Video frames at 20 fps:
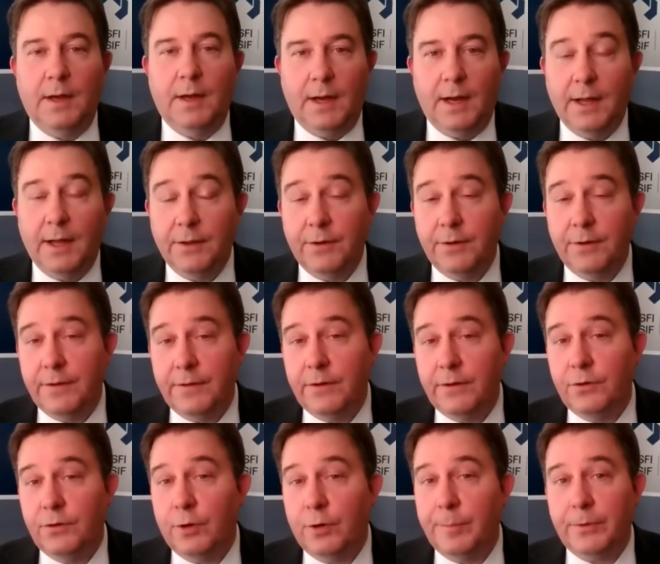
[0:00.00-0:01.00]
Other than the
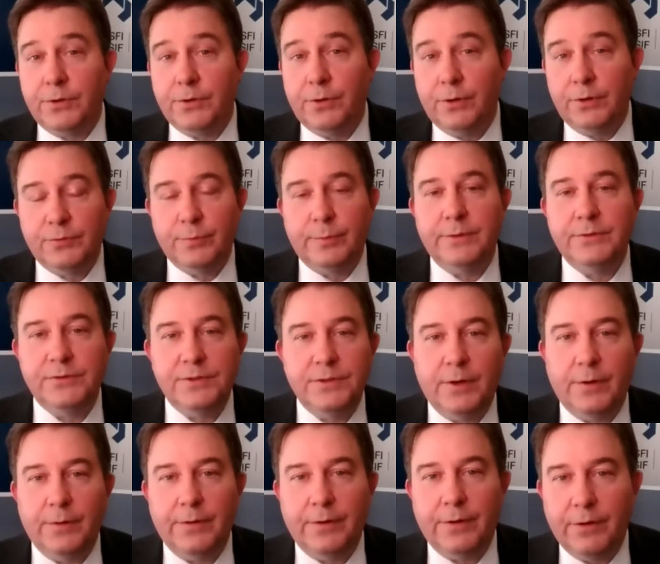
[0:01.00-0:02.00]
normal course ones,
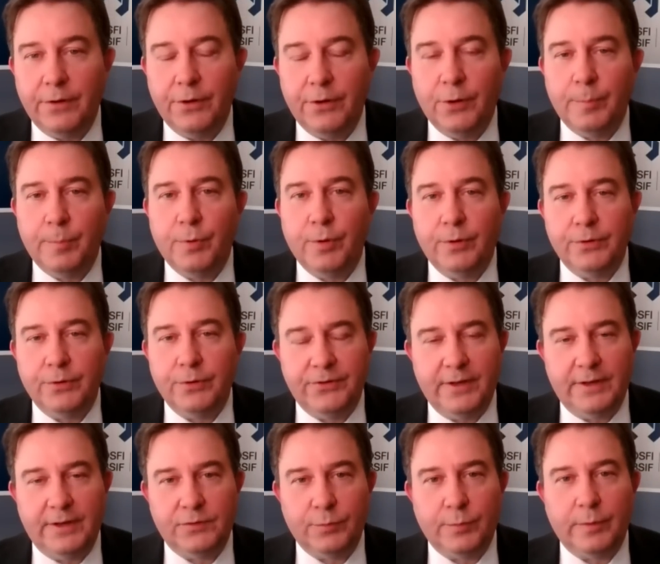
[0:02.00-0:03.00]
no, there are no
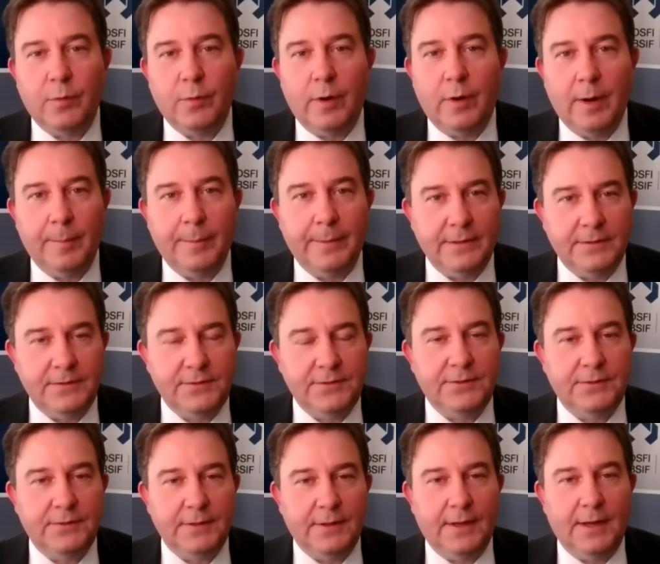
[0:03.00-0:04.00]
process
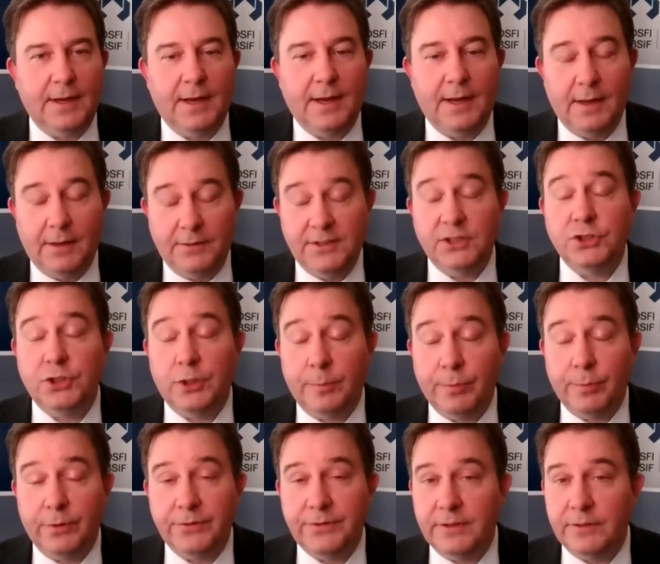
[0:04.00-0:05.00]
requirements, additional
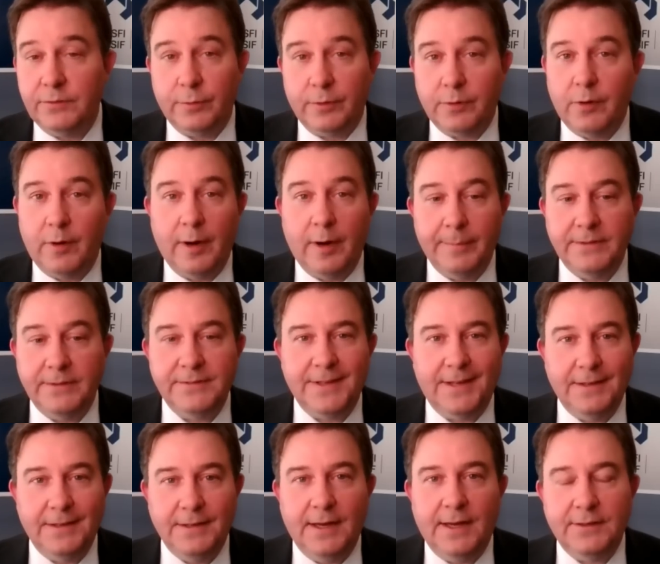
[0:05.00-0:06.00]
process requirements,
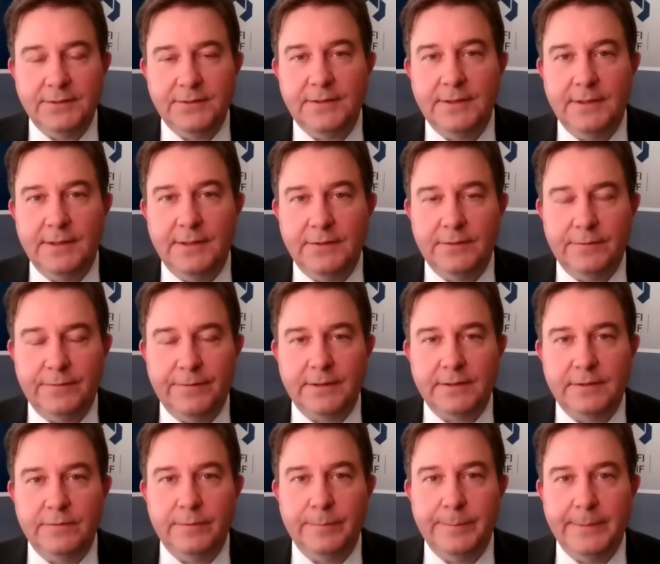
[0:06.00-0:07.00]
and yes, it is
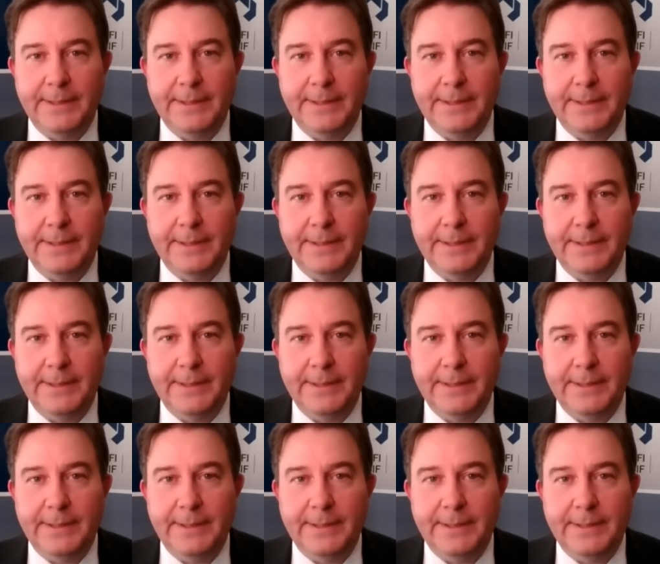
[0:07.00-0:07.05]
effective.